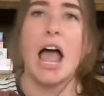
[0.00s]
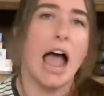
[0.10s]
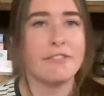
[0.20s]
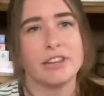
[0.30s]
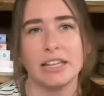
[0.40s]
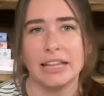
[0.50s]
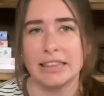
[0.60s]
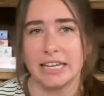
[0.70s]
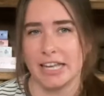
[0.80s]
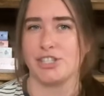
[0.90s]
I really like
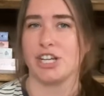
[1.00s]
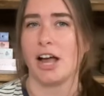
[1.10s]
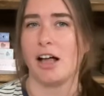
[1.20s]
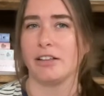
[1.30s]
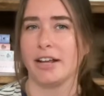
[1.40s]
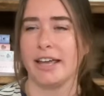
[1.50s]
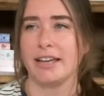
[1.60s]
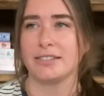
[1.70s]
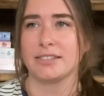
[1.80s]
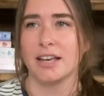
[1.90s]
the kitschy
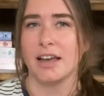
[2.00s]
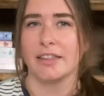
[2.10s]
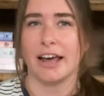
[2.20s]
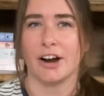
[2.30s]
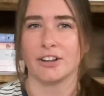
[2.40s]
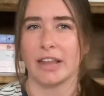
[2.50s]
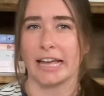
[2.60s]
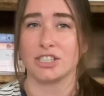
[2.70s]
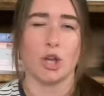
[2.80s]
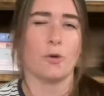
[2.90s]
holidays that aren't
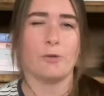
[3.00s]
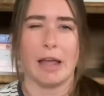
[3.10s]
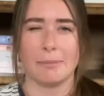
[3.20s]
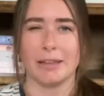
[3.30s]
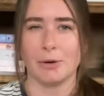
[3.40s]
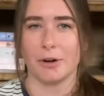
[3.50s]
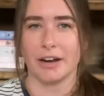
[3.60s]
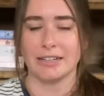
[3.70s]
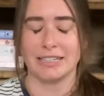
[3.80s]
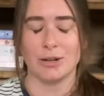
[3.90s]
like so family
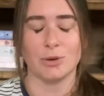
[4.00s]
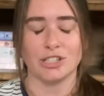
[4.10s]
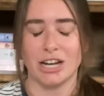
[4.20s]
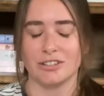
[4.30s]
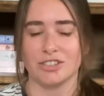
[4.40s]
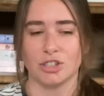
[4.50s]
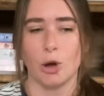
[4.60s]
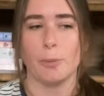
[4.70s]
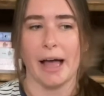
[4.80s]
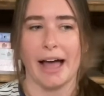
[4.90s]
oriented, which sounds
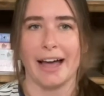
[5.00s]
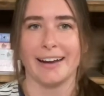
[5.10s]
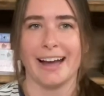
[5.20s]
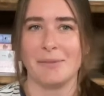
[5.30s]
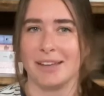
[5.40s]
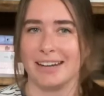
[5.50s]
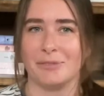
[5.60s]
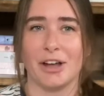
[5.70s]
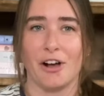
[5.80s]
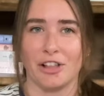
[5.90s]
so bad. I mean,
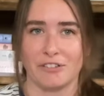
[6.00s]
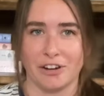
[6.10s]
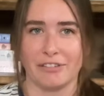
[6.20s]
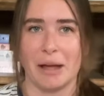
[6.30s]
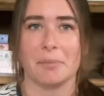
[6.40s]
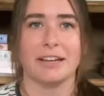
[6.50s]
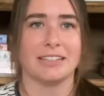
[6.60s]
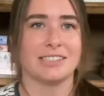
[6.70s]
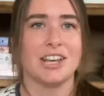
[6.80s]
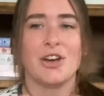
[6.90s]
we all love our families.